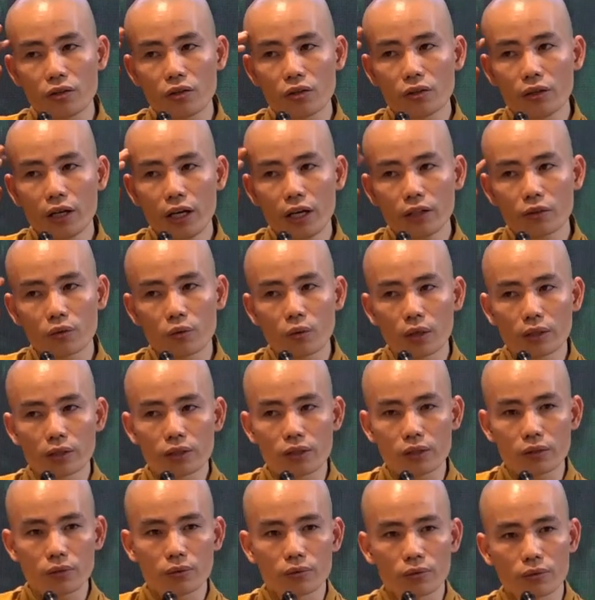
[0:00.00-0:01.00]
in your head
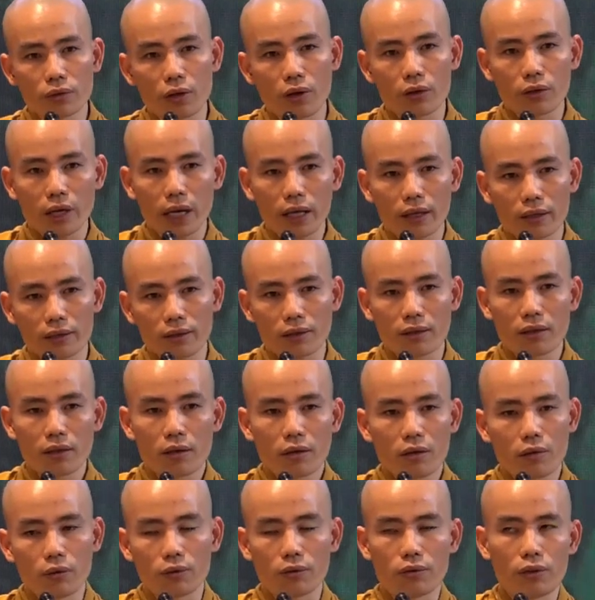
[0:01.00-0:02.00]
wants you correct.
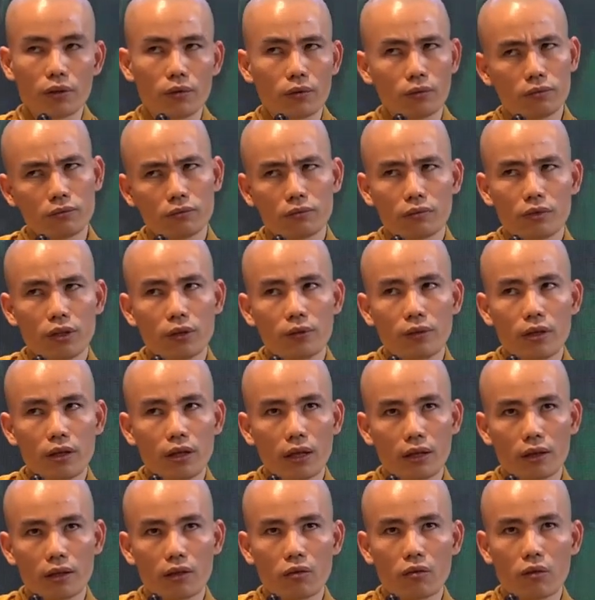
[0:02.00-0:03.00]
Oh, you you
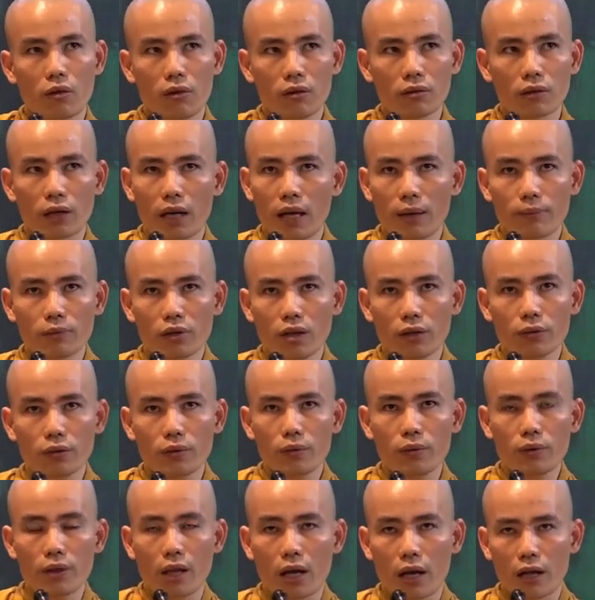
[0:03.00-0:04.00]
think it's wrong. I'm not
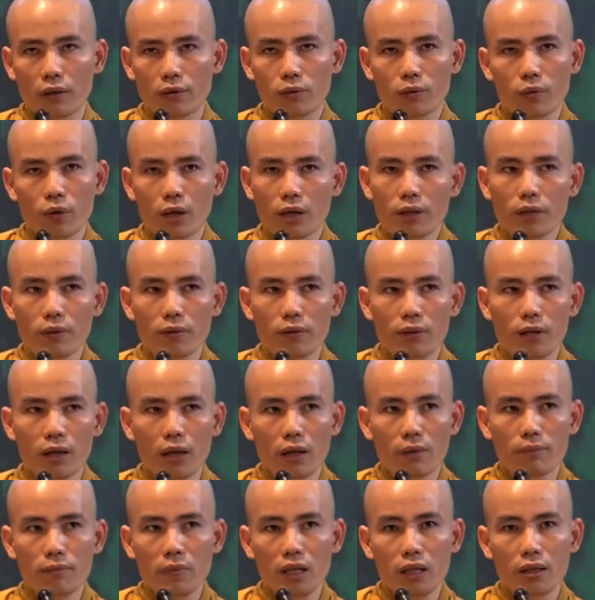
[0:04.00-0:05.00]
do that. Why you
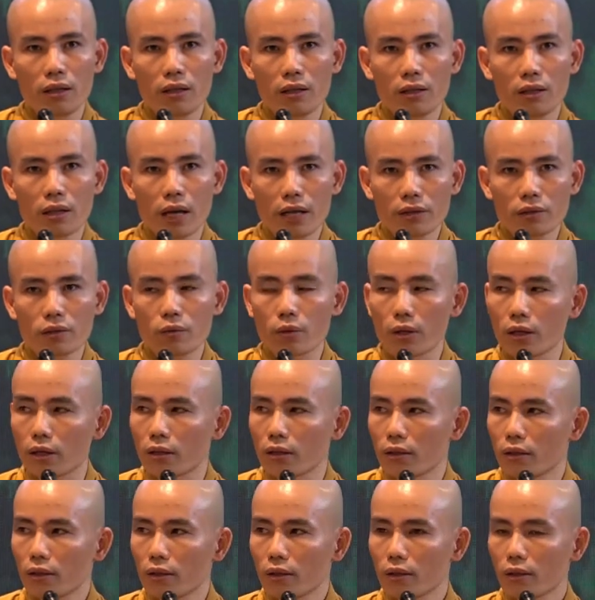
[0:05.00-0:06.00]
thinking in that way?
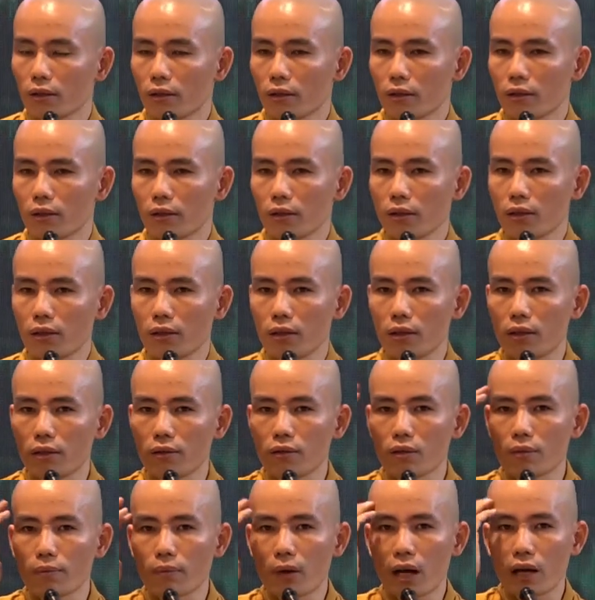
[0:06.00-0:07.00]
Hey,
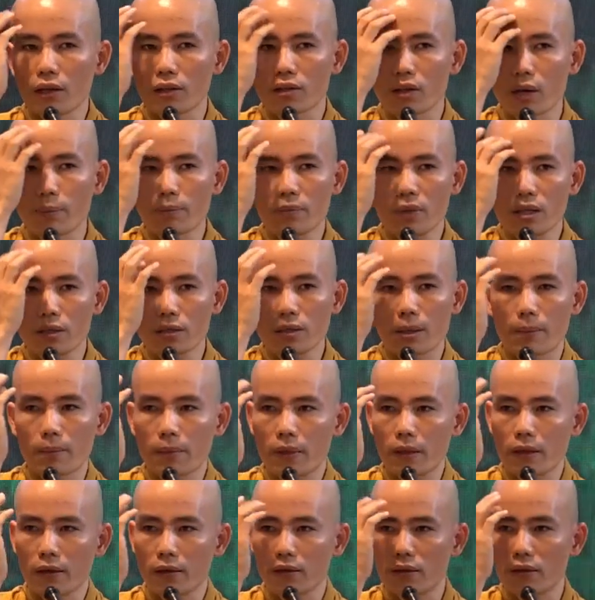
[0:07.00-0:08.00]
eh, your mind rumble
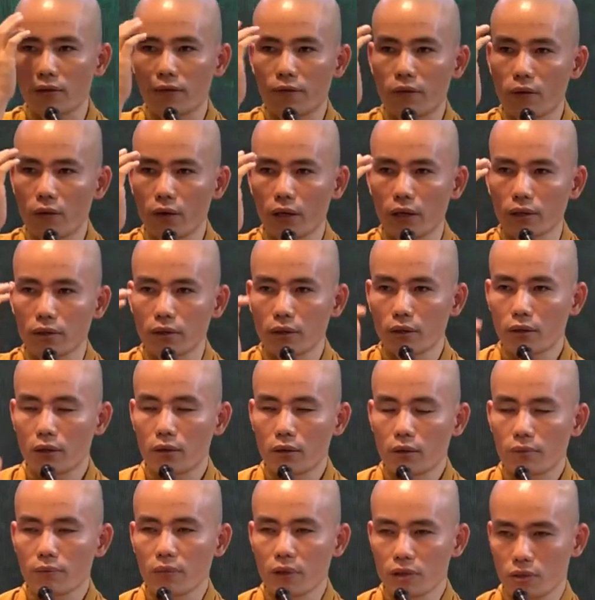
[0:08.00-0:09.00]
something in your forehead,
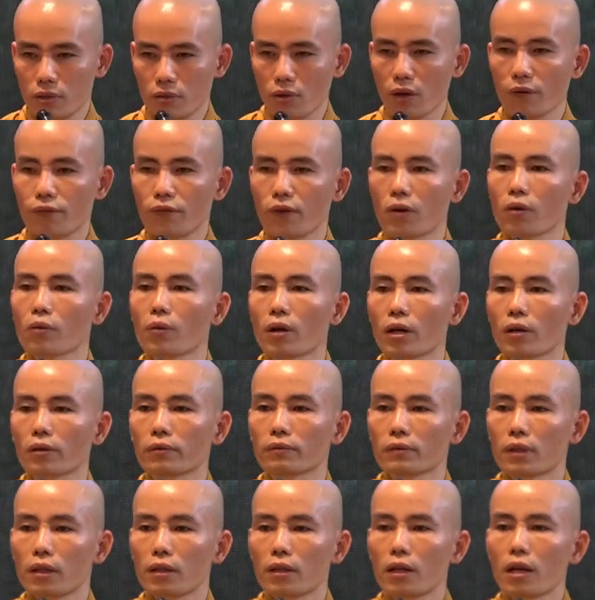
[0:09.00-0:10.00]
but stop for a
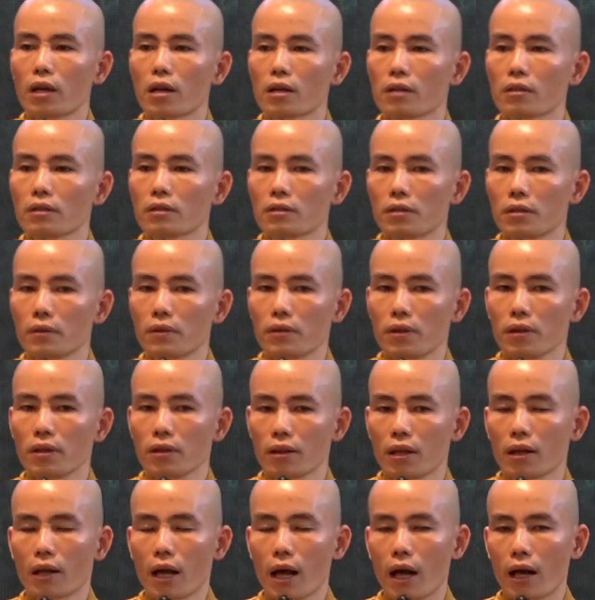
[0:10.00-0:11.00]
while, and you
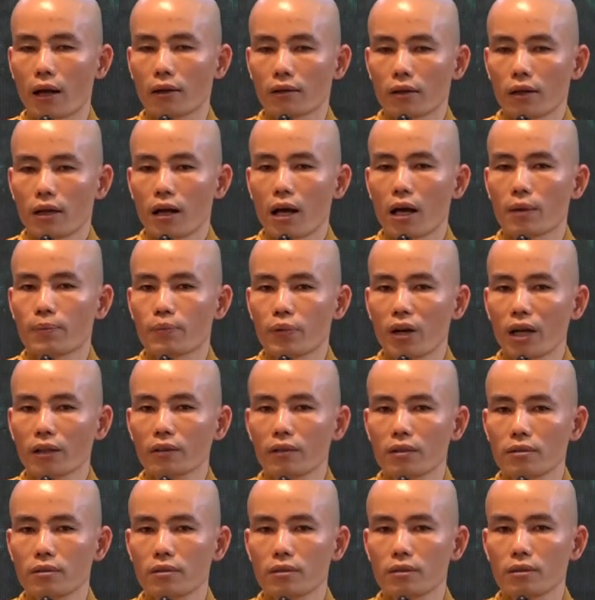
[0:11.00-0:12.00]
think that ah, I
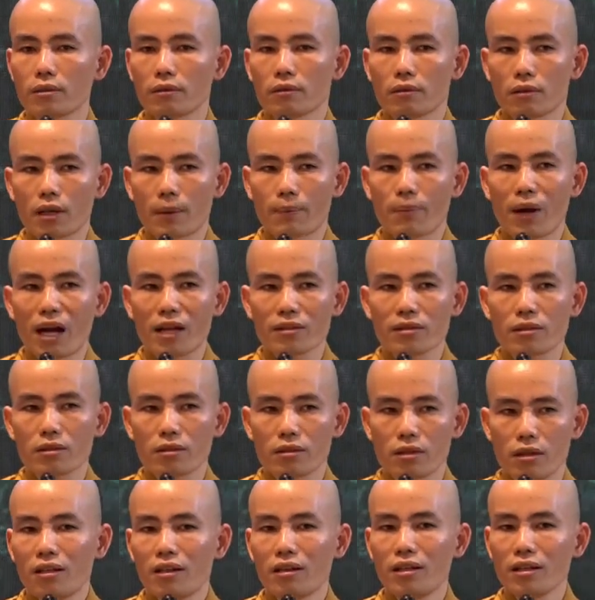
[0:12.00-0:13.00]
practicing
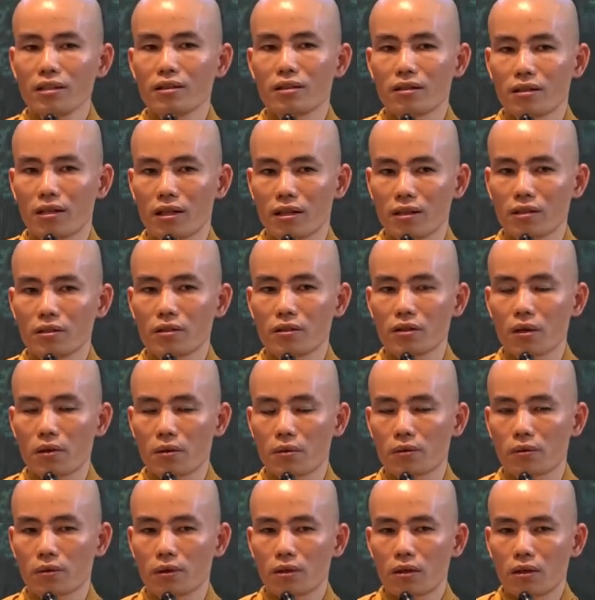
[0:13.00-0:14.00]
compassion listening,
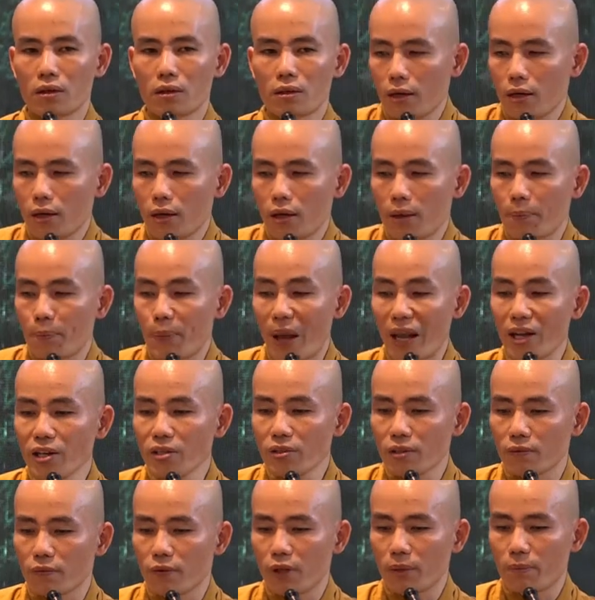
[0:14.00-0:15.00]
so I
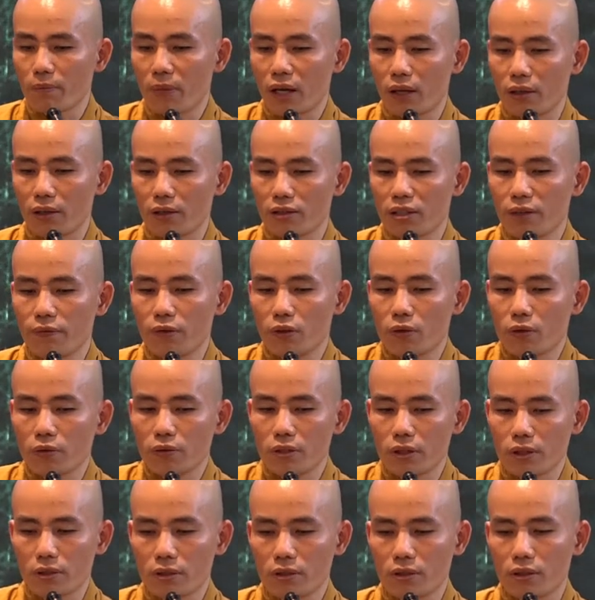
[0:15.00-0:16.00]
patient with my
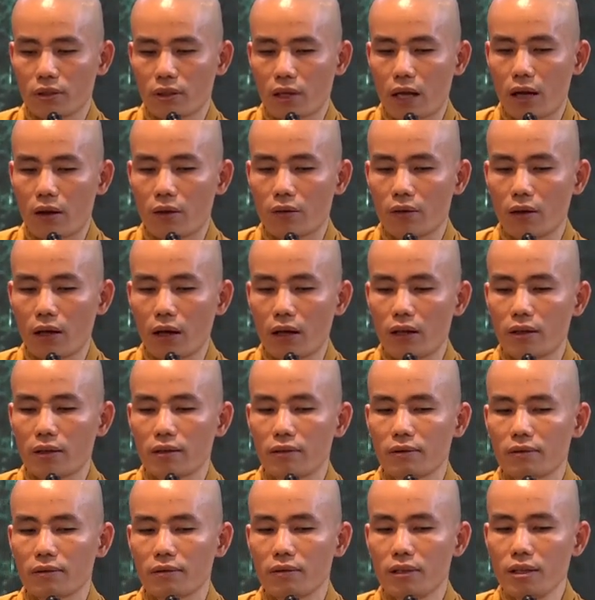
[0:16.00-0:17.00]
difficulties. Now
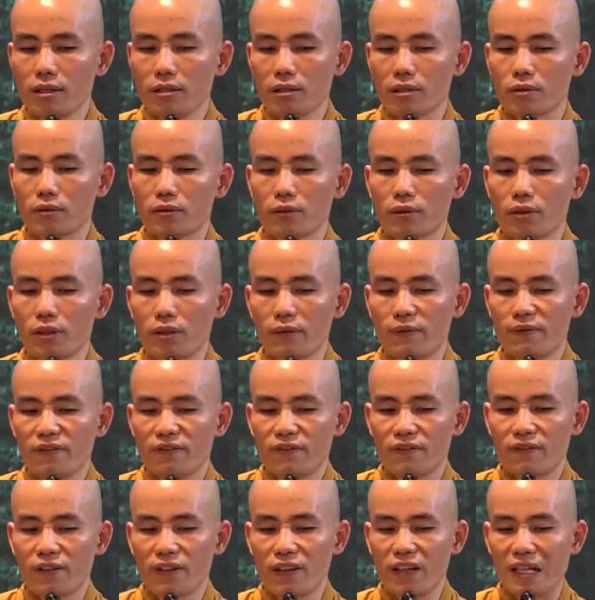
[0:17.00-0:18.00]
I listen to his,
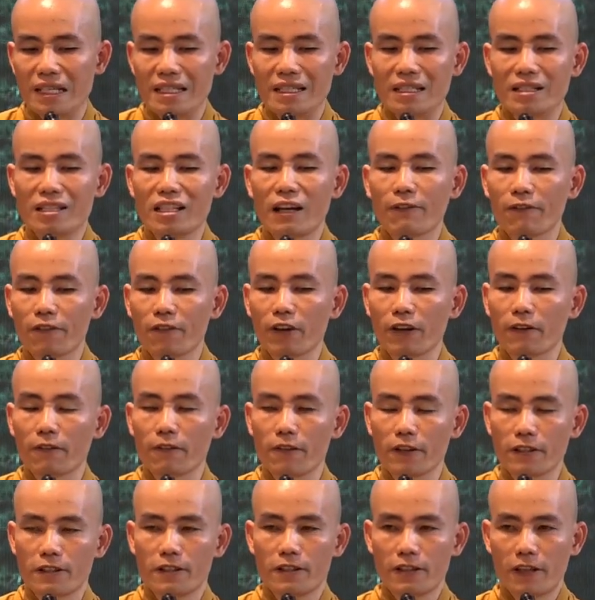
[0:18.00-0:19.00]
his suffering
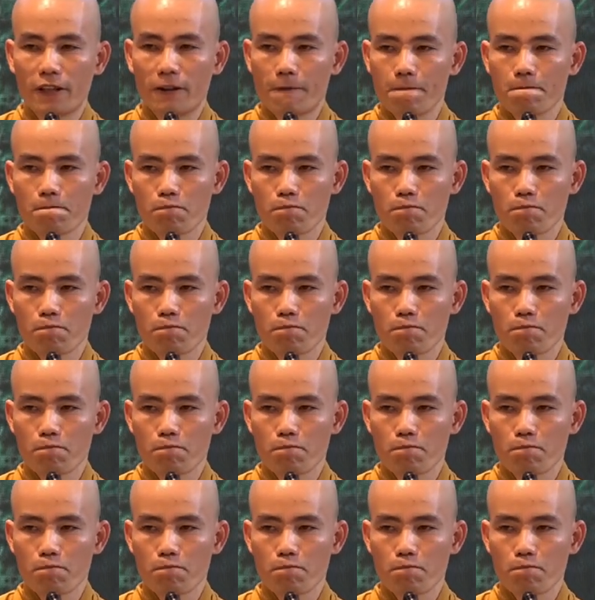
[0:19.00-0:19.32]
first.